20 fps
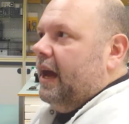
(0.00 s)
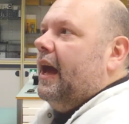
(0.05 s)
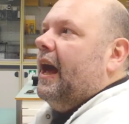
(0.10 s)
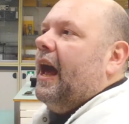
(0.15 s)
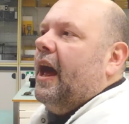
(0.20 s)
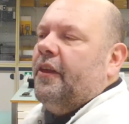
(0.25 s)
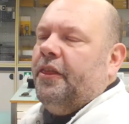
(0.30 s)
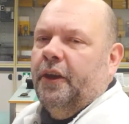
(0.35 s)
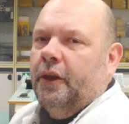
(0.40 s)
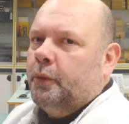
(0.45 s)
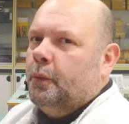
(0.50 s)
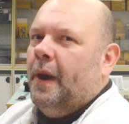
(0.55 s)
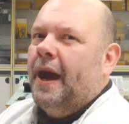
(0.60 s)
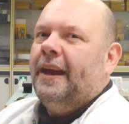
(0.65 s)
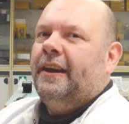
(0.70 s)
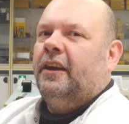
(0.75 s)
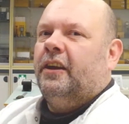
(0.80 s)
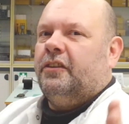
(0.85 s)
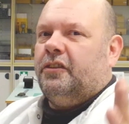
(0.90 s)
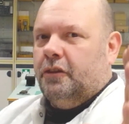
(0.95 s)
I thought why
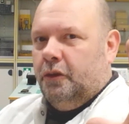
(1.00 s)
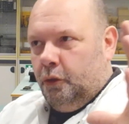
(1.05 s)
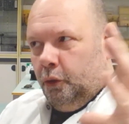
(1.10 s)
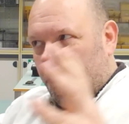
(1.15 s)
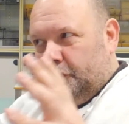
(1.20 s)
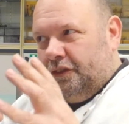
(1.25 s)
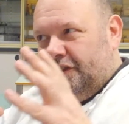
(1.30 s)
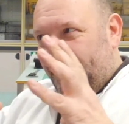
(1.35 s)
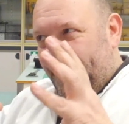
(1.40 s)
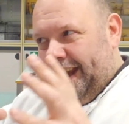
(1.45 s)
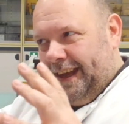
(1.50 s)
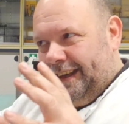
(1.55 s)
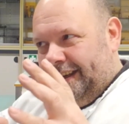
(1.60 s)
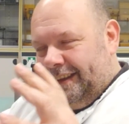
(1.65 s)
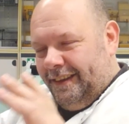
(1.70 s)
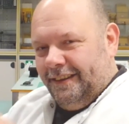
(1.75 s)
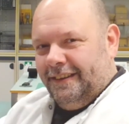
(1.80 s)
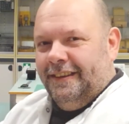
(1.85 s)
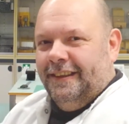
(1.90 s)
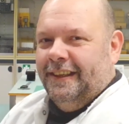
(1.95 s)
not contain
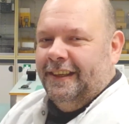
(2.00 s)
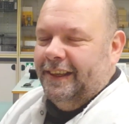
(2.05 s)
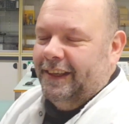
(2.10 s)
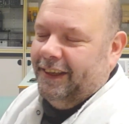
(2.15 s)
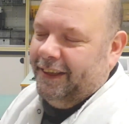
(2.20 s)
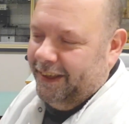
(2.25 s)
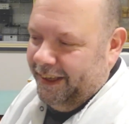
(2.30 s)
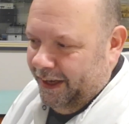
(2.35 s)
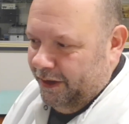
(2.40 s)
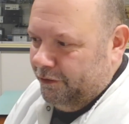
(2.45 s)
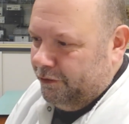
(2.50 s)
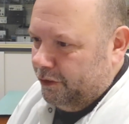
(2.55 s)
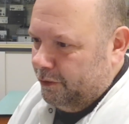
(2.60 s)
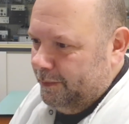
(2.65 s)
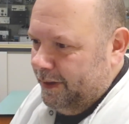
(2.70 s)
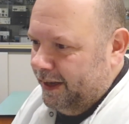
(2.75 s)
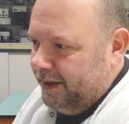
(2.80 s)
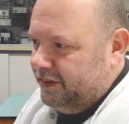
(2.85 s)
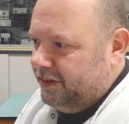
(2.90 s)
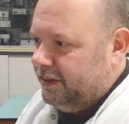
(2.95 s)
the
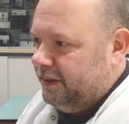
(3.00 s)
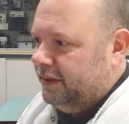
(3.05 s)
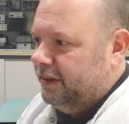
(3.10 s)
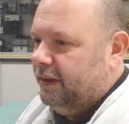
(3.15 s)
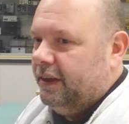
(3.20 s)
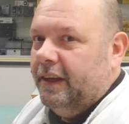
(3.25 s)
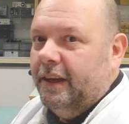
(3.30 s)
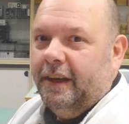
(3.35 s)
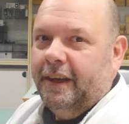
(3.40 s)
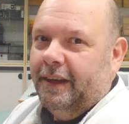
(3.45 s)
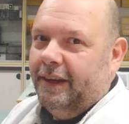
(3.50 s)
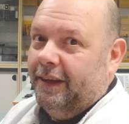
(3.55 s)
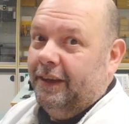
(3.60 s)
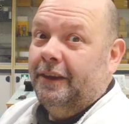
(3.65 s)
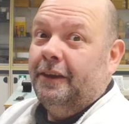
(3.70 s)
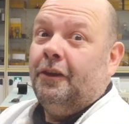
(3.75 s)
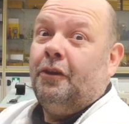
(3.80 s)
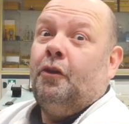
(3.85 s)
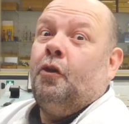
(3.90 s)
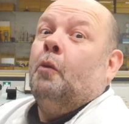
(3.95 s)
information
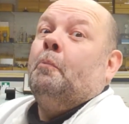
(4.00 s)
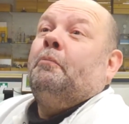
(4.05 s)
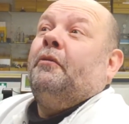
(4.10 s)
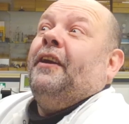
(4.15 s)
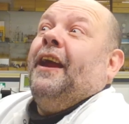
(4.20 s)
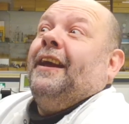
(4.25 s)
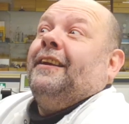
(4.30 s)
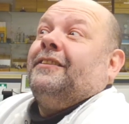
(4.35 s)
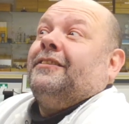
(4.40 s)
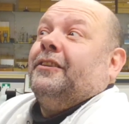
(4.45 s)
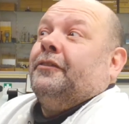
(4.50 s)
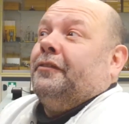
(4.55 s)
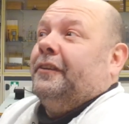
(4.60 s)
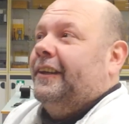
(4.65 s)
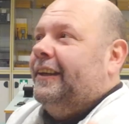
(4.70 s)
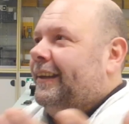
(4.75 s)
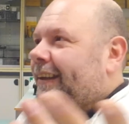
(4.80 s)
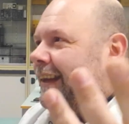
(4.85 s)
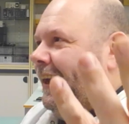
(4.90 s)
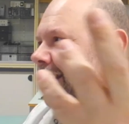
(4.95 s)

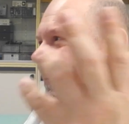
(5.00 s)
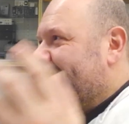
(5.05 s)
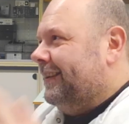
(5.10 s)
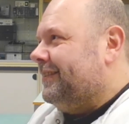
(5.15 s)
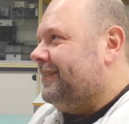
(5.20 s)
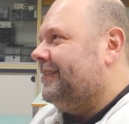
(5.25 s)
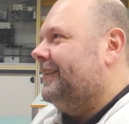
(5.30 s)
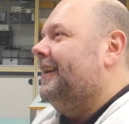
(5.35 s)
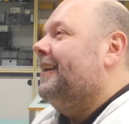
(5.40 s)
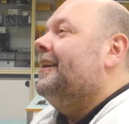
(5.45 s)
comprehensively like this.